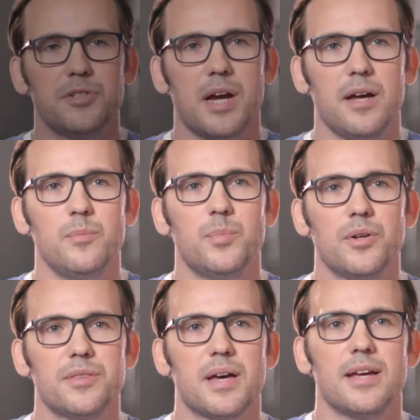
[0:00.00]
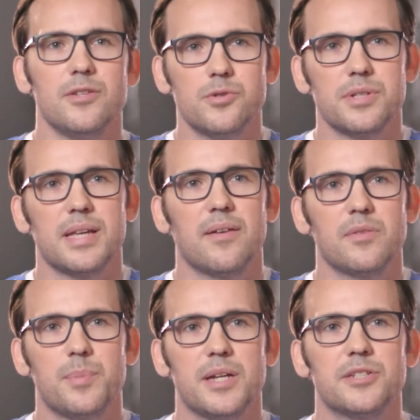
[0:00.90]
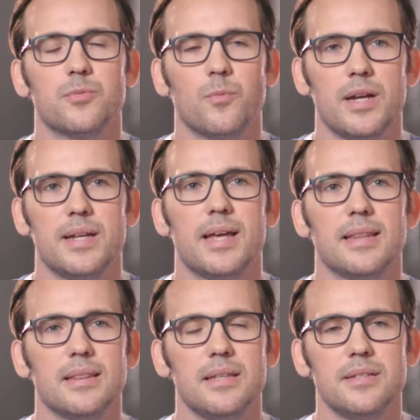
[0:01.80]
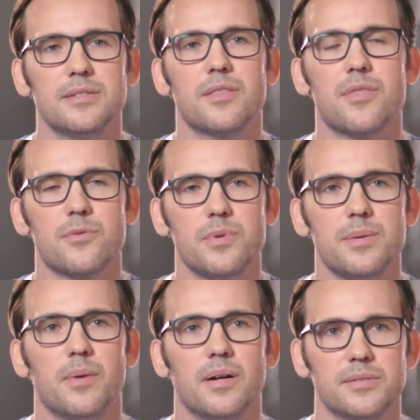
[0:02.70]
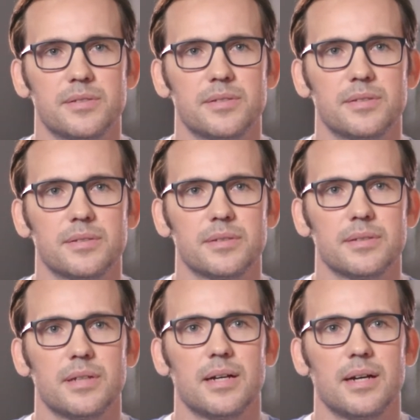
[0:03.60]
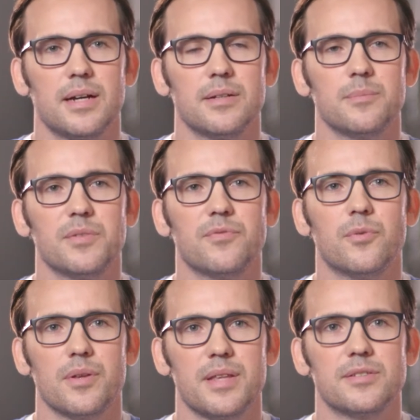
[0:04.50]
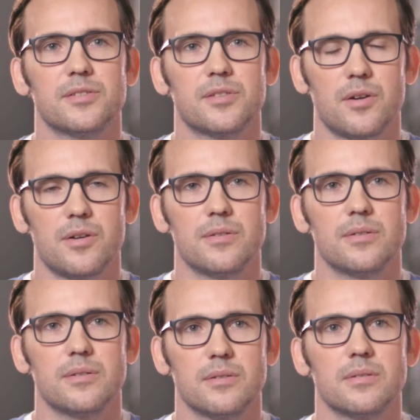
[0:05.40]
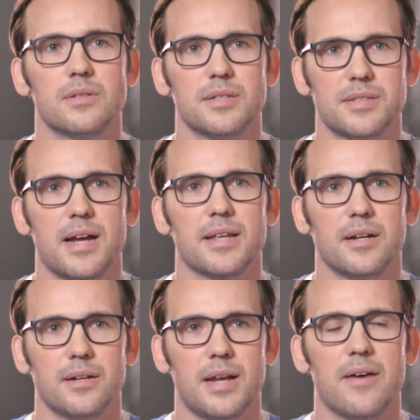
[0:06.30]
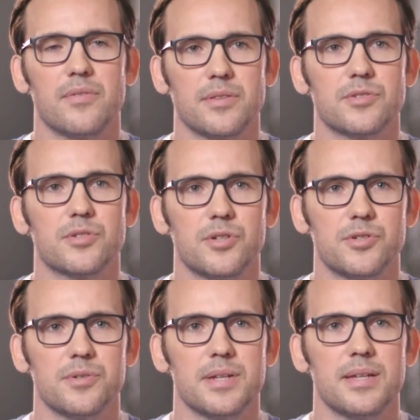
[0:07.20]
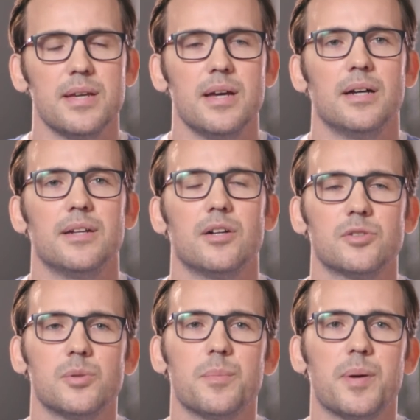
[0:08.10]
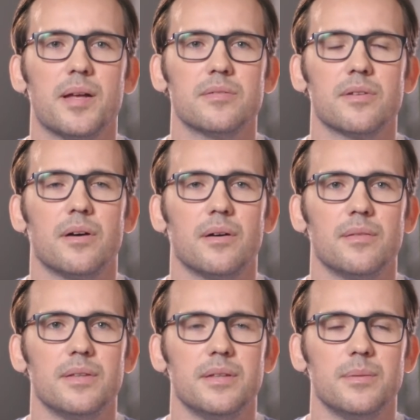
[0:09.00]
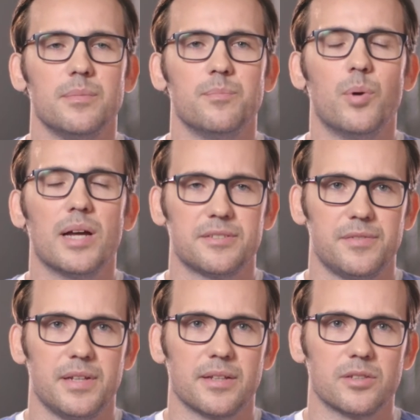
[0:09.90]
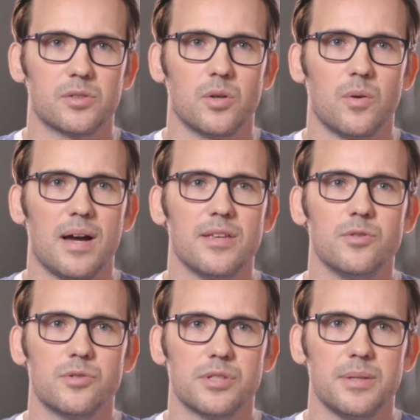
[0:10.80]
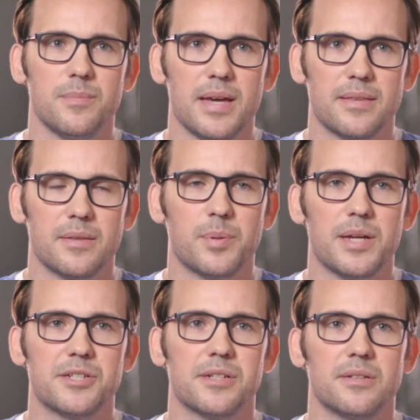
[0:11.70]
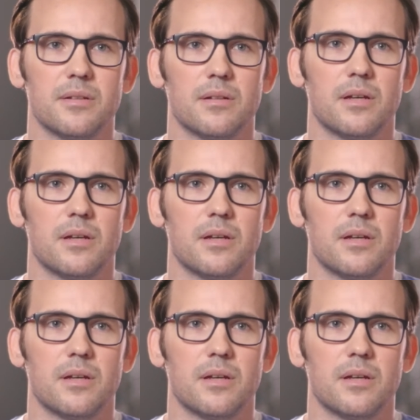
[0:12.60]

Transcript: childbirth, I usually have the patient wait at least 3 months before they start deciding on having the surgery. It also depends on the breastfeeding. So I usually make the patient